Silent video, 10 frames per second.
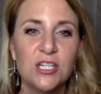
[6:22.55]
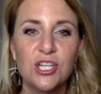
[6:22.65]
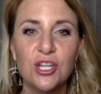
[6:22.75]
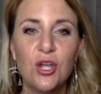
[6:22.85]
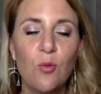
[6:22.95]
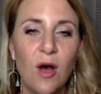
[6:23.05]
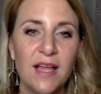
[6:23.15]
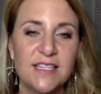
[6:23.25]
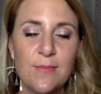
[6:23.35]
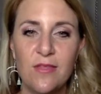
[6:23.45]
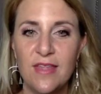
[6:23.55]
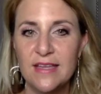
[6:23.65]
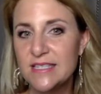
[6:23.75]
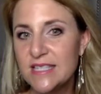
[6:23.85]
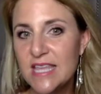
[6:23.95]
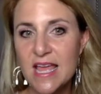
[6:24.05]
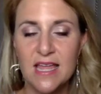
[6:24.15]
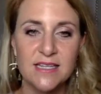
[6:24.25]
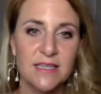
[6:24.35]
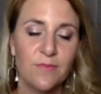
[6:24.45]
Do you want something that's
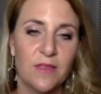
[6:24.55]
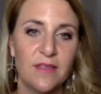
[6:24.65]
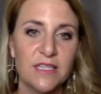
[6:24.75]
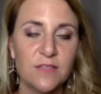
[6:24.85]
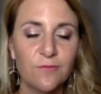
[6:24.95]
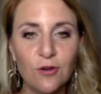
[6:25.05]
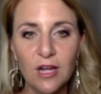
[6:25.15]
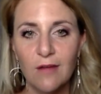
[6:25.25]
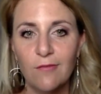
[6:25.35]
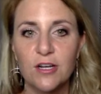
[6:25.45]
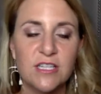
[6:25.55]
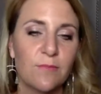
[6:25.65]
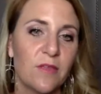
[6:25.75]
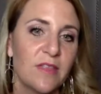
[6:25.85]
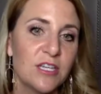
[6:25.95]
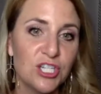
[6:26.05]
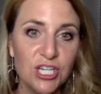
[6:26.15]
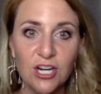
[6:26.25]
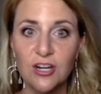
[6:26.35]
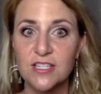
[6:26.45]
thin, something that's full coverage, something that's
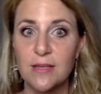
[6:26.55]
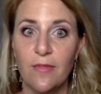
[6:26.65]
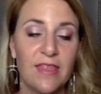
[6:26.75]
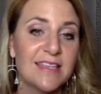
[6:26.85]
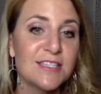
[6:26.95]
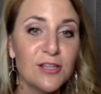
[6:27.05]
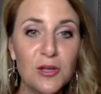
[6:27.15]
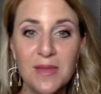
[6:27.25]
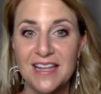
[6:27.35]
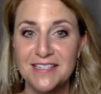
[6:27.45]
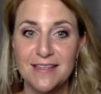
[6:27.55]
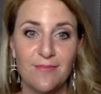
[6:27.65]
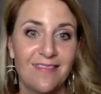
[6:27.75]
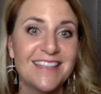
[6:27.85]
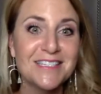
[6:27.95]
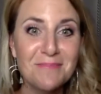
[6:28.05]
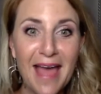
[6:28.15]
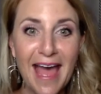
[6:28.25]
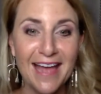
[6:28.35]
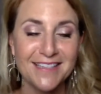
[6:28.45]
sheer, something that's luminous, something that's
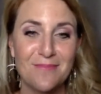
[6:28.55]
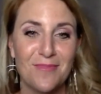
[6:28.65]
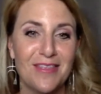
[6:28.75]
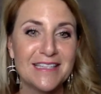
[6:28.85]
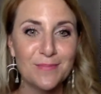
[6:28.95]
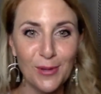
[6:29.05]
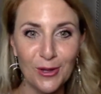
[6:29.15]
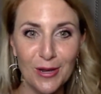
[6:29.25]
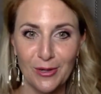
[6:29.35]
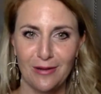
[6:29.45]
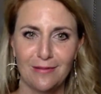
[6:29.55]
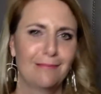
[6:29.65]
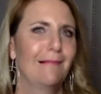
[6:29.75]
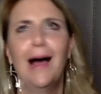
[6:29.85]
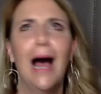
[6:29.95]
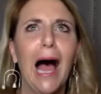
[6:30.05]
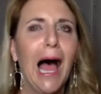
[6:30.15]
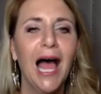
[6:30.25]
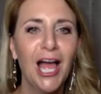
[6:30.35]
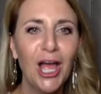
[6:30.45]
matte, something that's buildable?
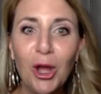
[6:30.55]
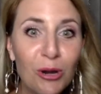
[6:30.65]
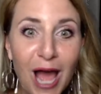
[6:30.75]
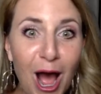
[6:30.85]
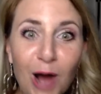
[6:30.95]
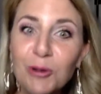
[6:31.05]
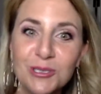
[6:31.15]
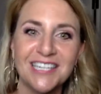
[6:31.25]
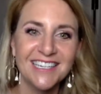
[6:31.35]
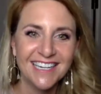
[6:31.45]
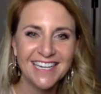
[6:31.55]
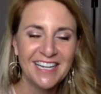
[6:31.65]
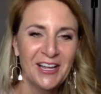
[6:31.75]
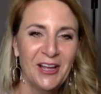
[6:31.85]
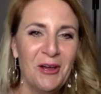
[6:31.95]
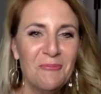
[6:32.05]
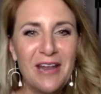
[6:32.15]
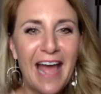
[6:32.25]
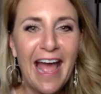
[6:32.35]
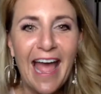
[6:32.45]
Who knows?
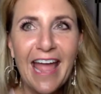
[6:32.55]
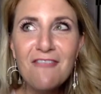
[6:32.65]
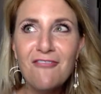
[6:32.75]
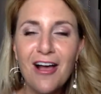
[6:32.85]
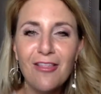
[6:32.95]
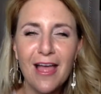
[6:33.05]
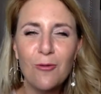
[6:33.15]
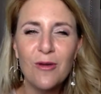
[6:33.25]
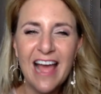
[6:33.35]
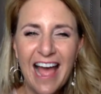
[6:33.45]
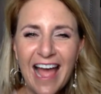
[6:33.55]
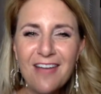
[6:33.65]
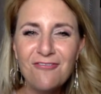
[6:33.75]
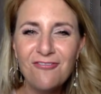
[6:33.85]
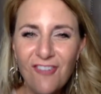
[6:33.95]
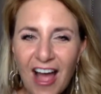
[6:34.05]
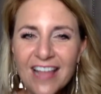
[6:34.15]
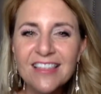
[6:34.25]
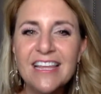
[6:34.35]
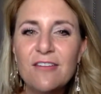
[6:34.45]
but I felt like when I
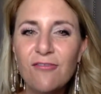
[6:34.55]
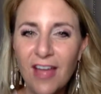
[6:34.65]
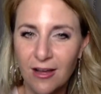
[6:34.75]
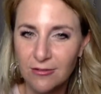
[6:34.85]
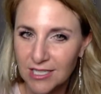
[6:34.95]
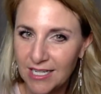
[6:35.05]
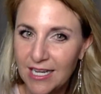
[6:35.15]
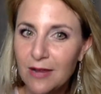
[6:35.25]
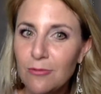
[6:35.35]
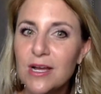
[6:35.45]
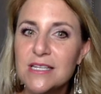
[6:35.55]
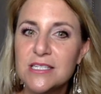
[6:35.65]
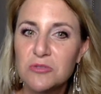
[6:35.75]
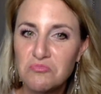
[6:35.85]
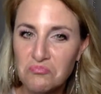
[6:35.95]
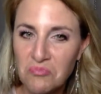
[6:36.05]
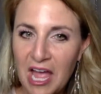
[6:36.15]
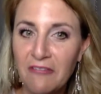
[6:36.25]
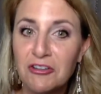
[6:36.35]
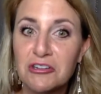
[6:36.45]
finally found, and it was
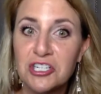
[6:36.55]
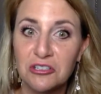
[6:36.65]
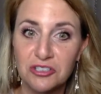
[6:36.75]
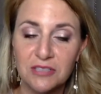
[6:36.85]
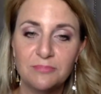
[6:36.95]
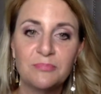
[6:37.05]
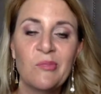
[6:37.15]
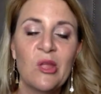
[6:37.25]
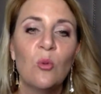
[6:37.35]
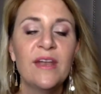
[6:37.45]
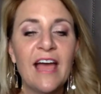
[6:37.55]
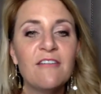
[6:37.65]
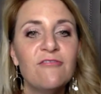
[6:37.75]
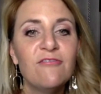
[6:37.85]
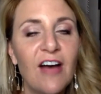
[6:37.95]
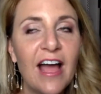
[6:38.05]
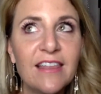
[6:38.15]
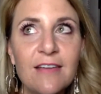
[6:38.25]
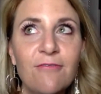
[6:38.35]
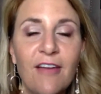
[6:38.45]
after children. When I
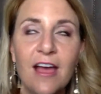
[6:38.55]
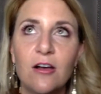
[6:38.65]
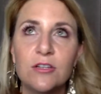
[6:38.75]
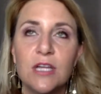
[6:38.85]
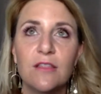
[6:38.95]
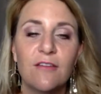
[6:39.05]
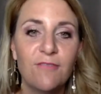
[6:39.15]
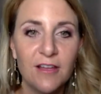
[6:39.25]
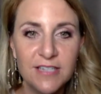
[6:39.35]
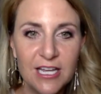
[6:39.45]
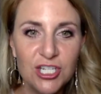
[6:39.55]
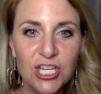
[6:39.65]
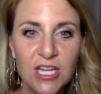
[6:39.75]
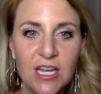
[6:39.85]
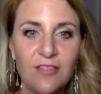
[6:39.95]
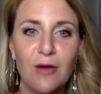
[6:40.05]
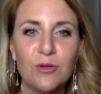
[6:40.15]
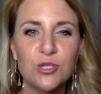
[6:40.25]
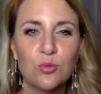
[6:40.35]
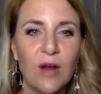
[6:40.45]
finally found the foundation that
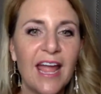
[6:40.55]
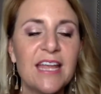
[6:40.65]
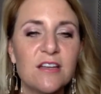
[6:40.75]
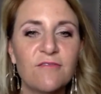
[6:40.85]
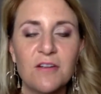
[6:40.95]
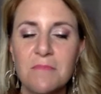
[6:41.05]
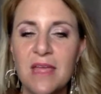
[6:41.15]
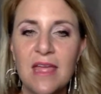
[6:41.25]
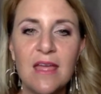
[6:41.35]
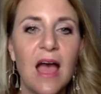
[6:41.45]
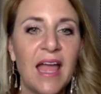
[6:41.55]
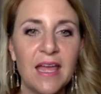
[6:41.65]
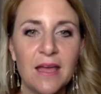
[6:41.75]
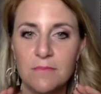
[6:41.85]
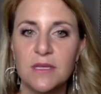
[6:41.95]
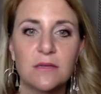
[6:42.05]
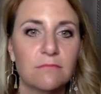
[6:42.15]
was right for me, I am